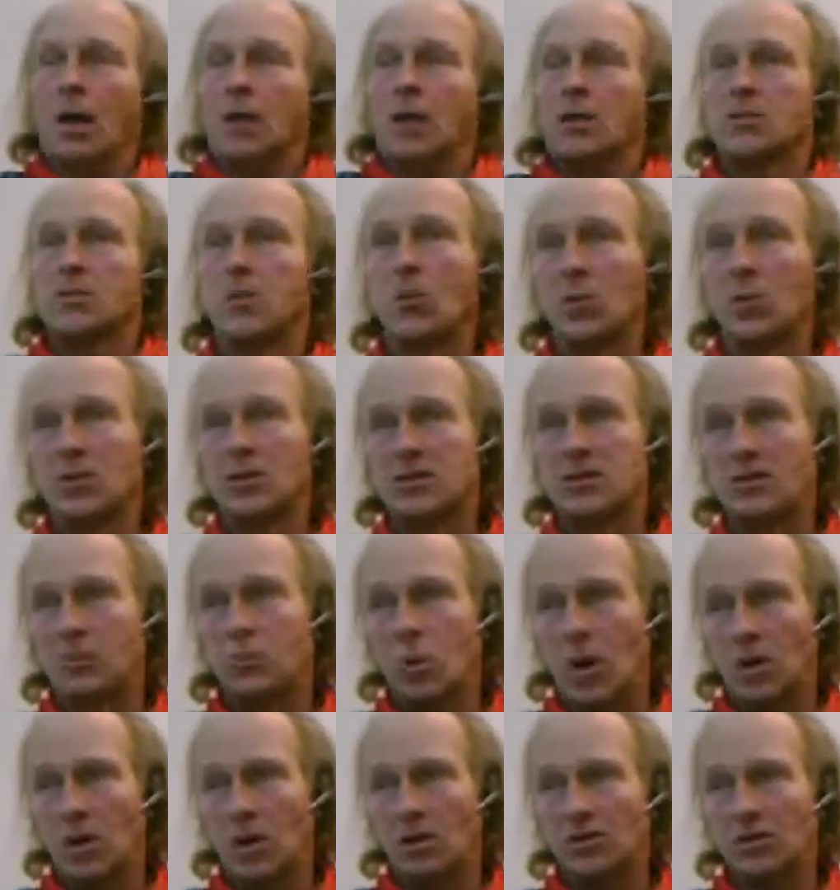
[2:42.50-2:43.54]
small as it
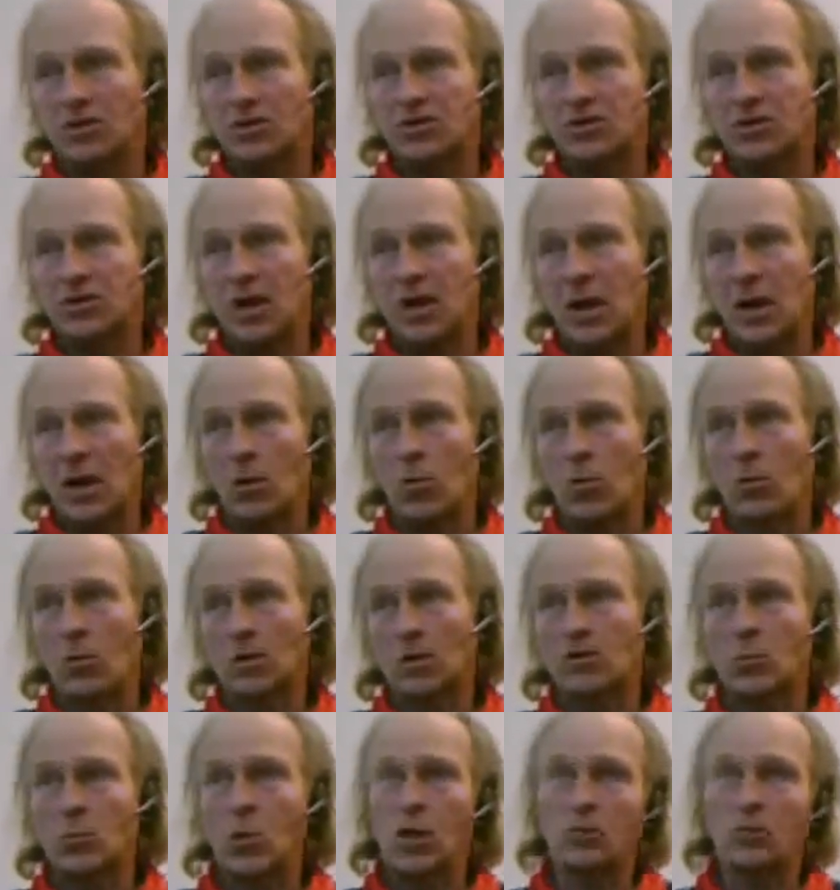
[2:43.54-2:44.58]
was, I
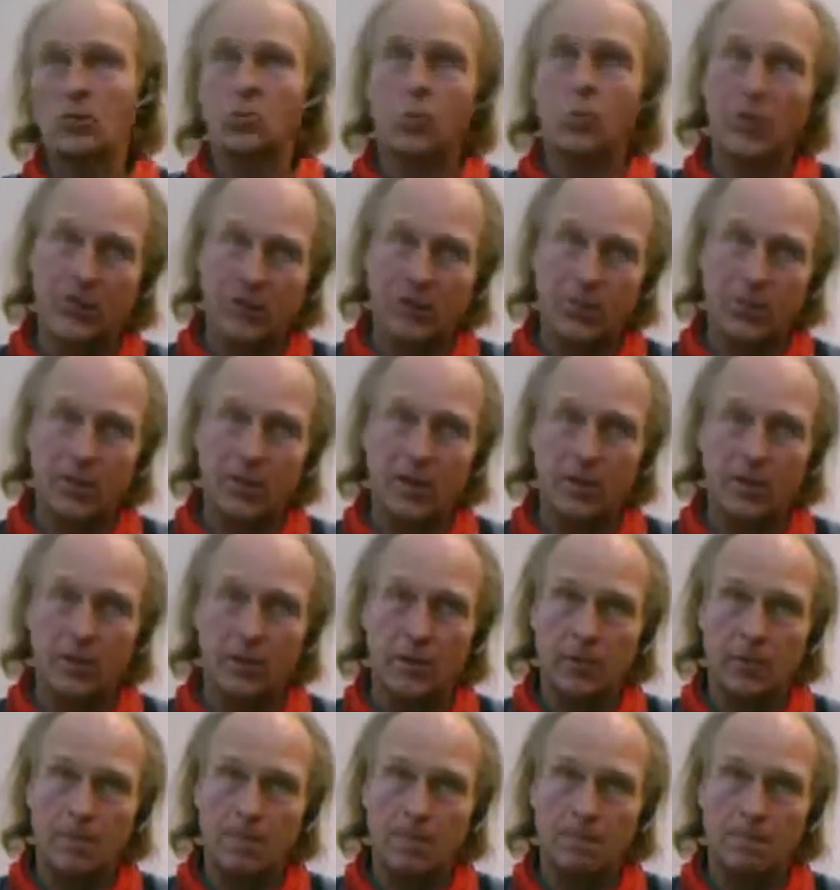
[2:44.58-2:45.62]
always worked with
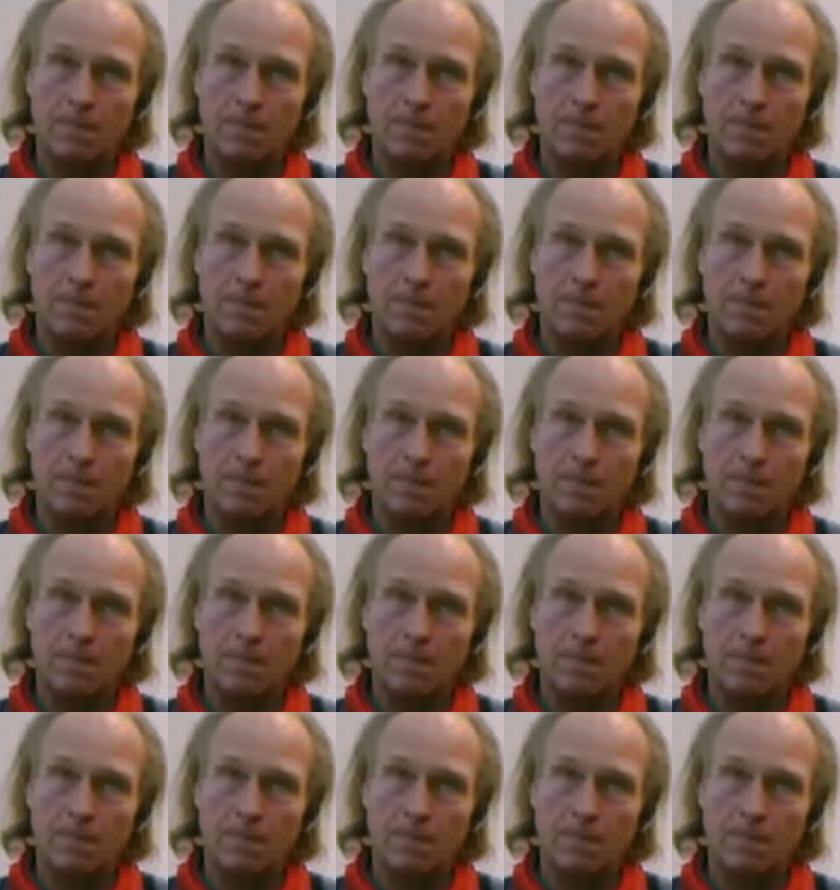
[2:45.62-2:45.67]
people.